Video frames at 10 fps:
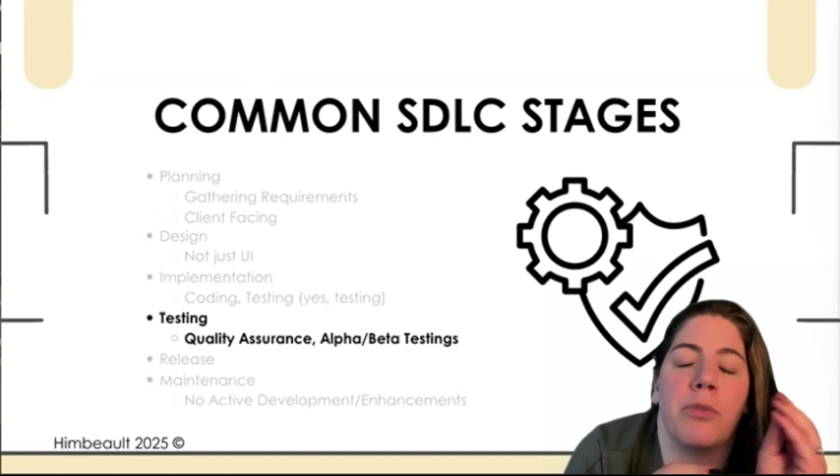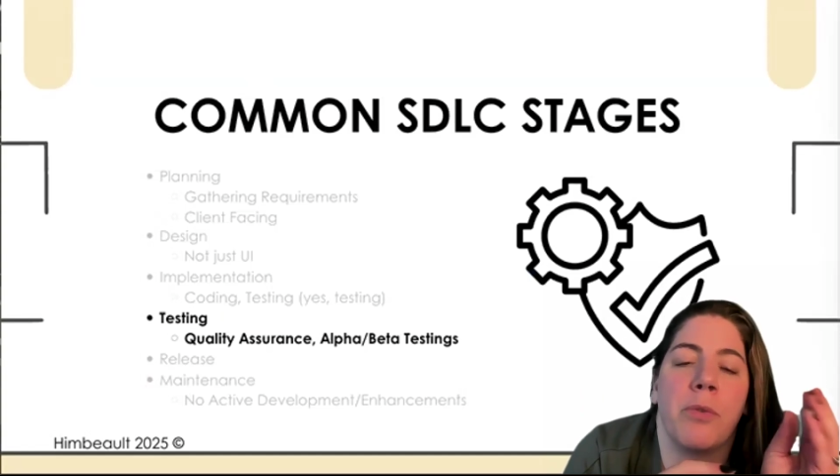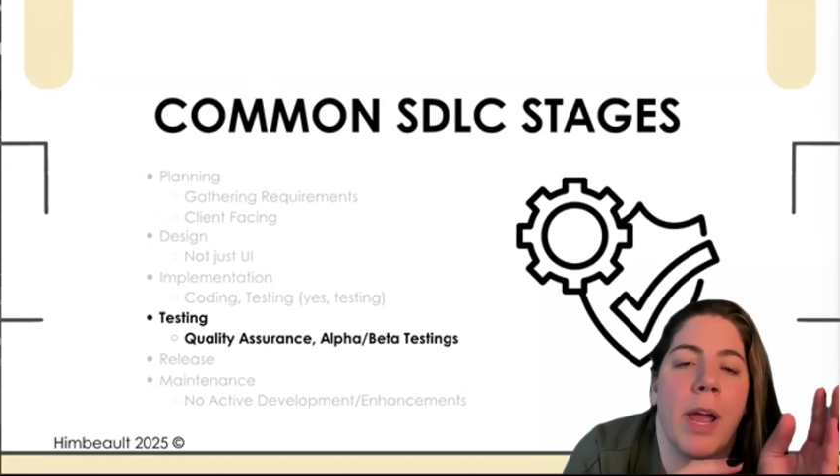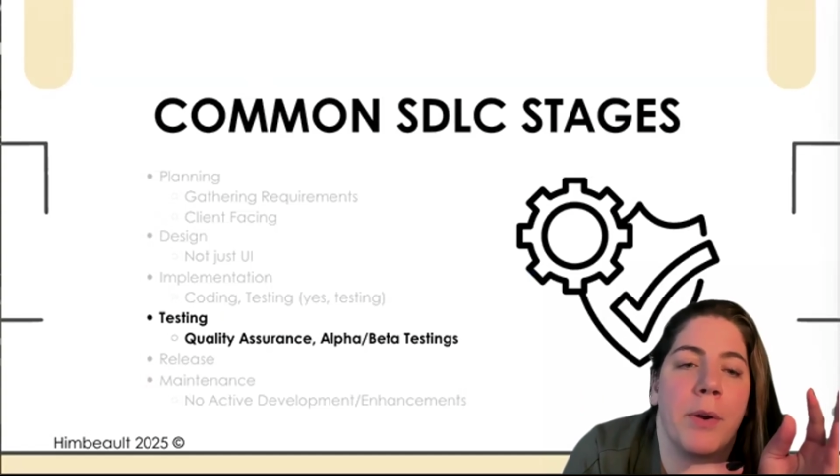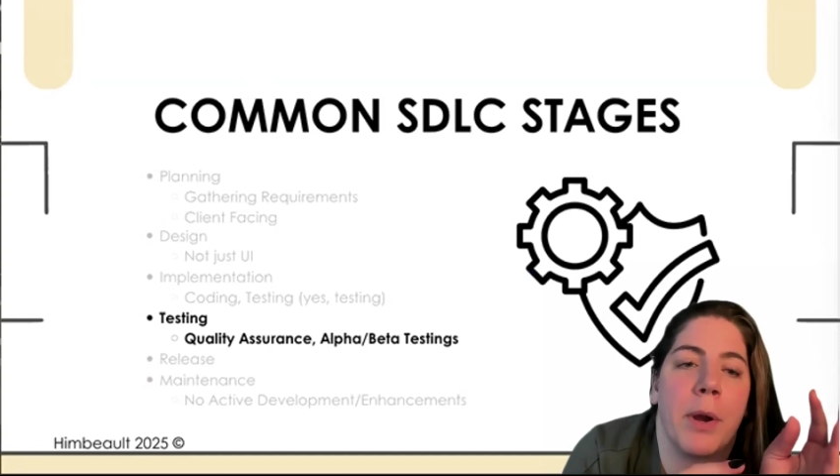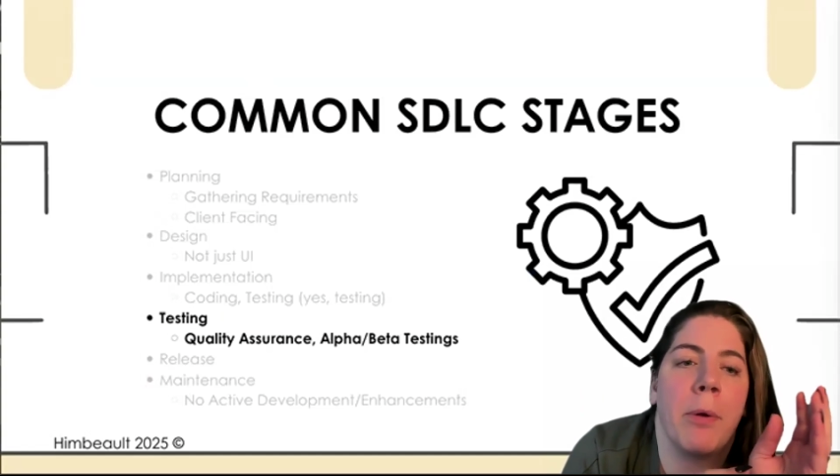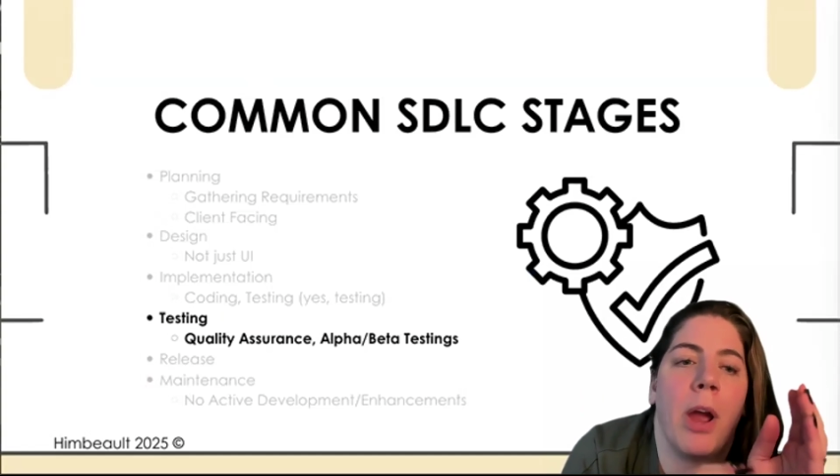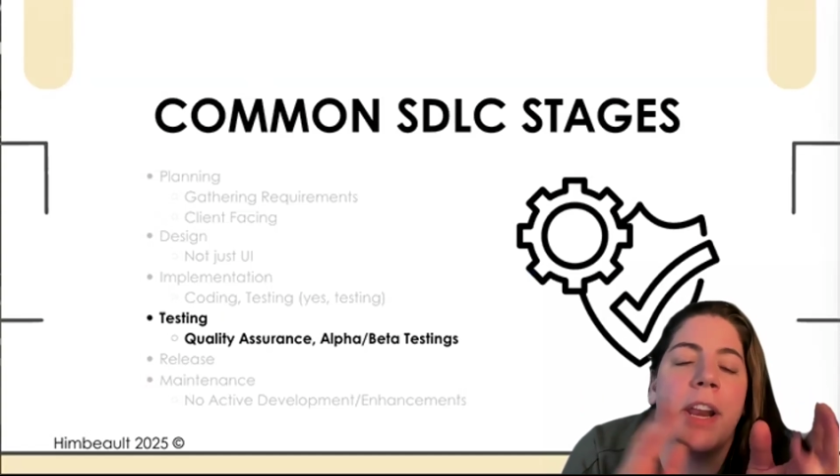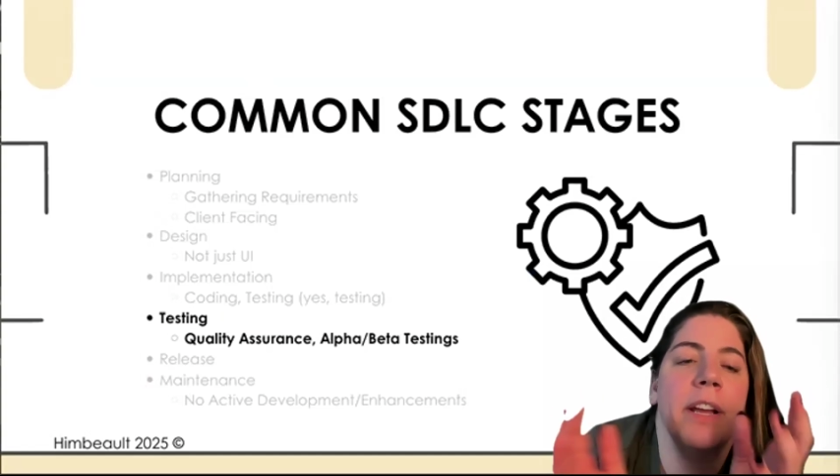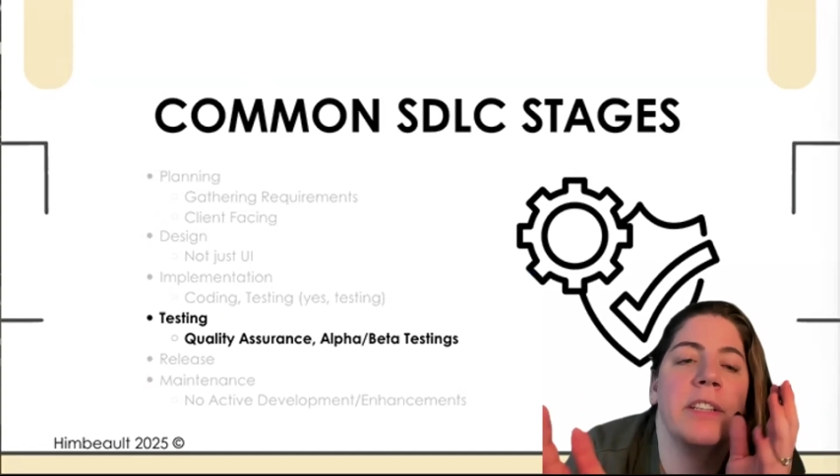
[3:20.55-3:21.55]
try out our
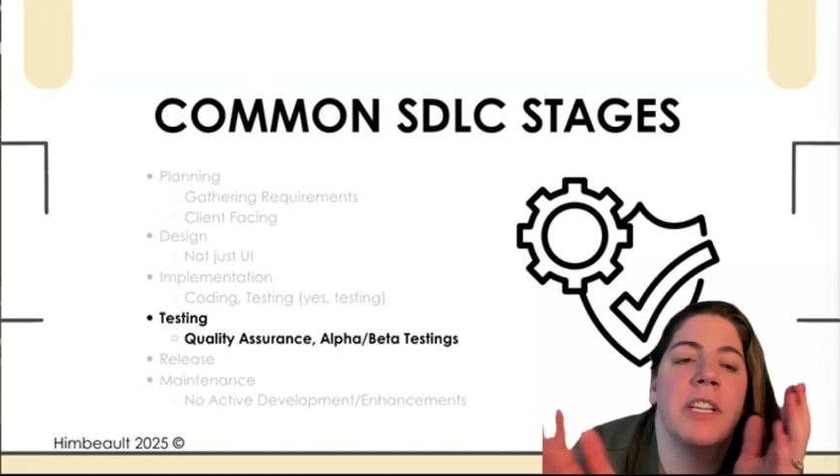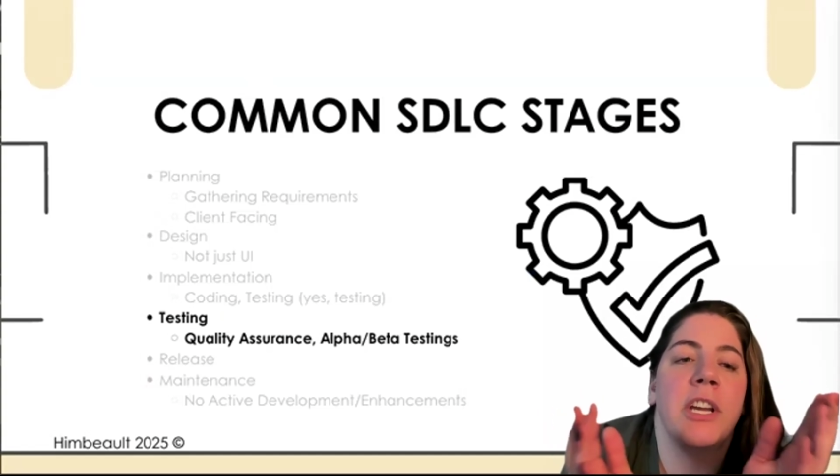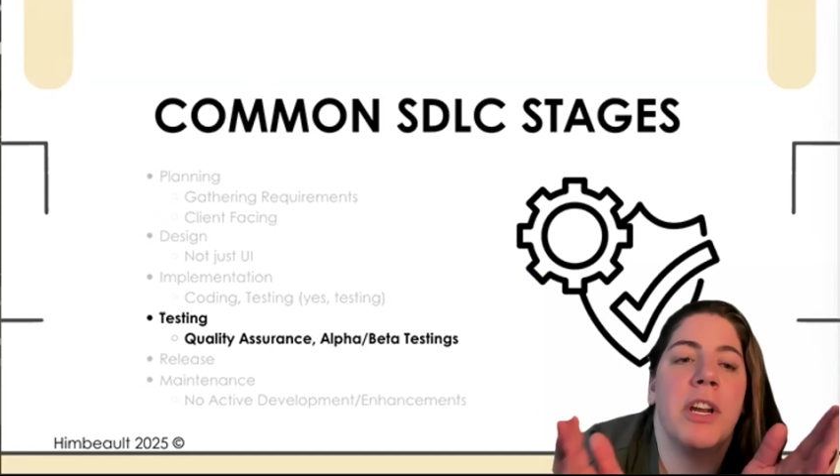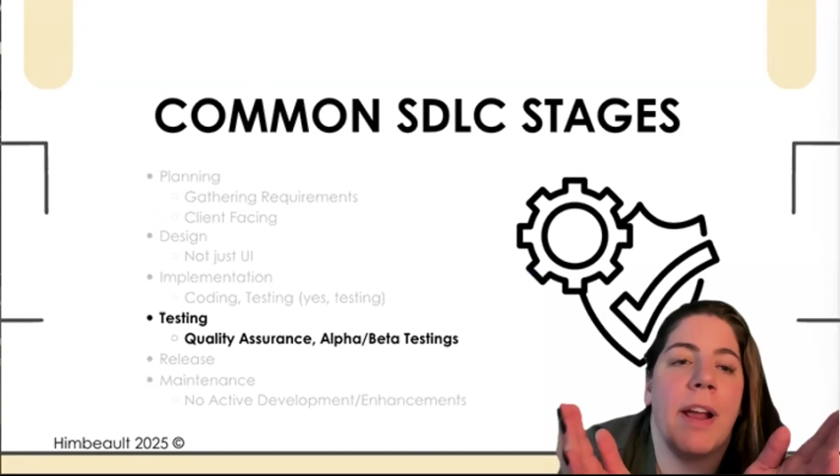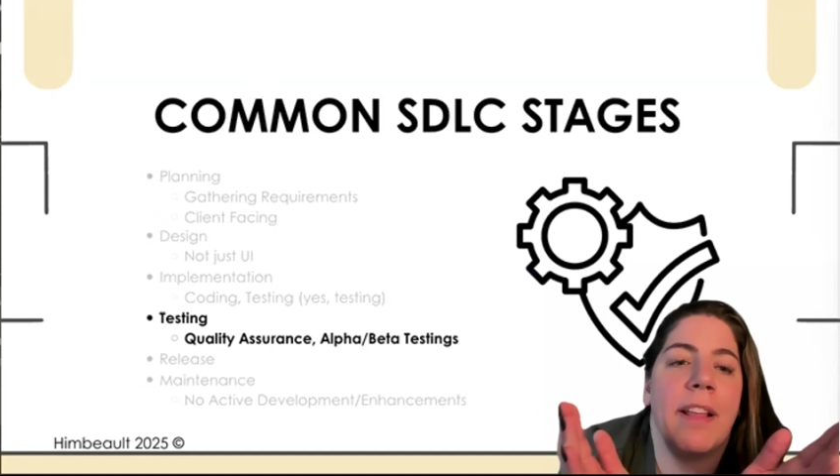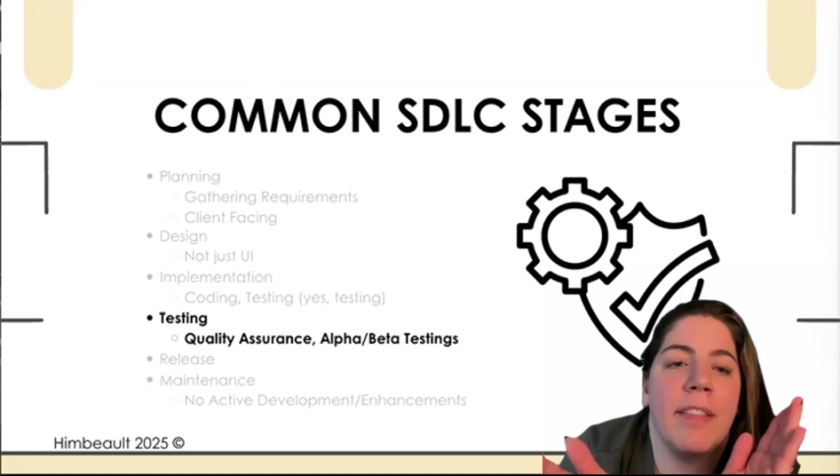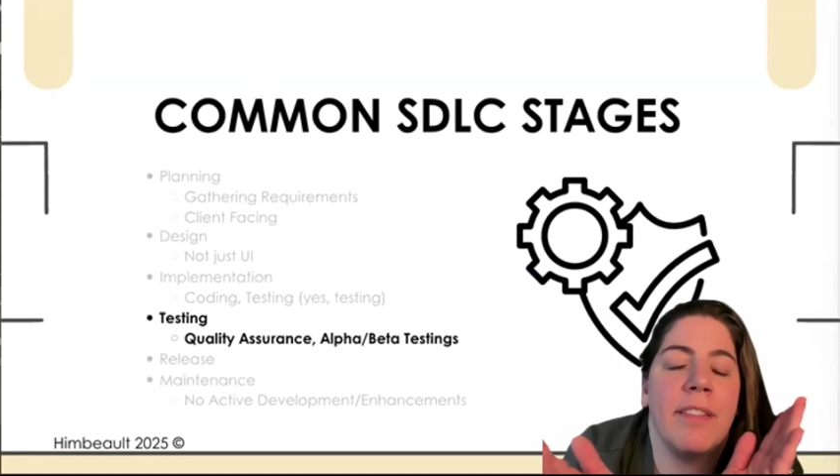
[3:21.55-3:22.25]
product, right?